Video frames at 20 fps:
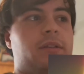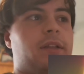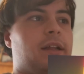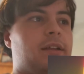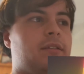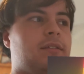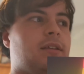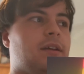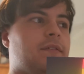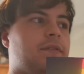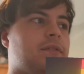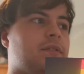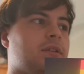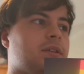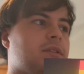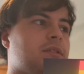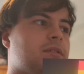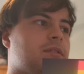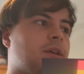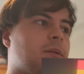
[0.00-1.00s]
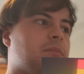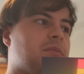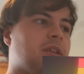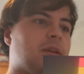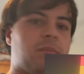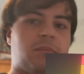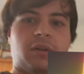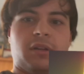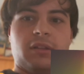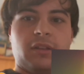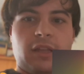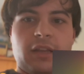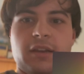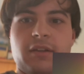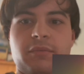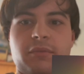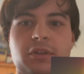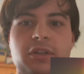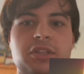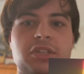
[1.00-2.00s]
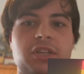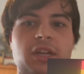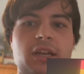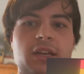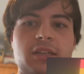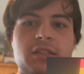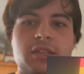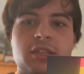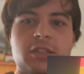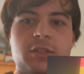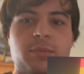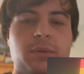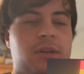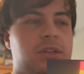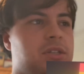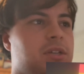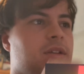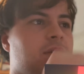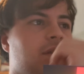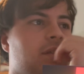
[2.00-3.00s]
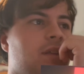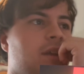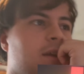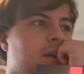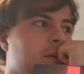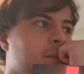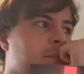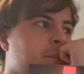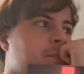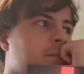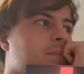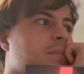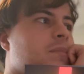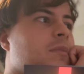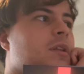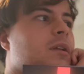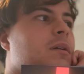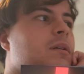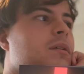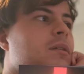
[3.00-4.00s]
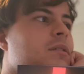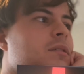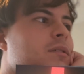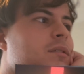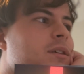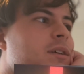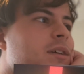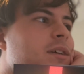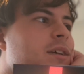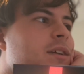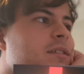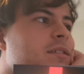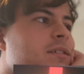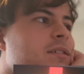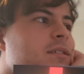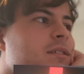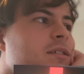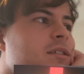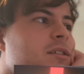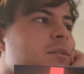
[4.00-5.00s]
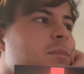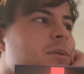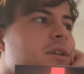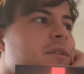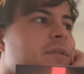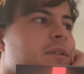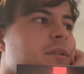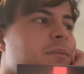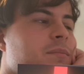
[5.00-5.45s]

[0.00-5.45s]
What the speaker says: That's definitely something. But they didn't really change expressions then. It's a little bit of a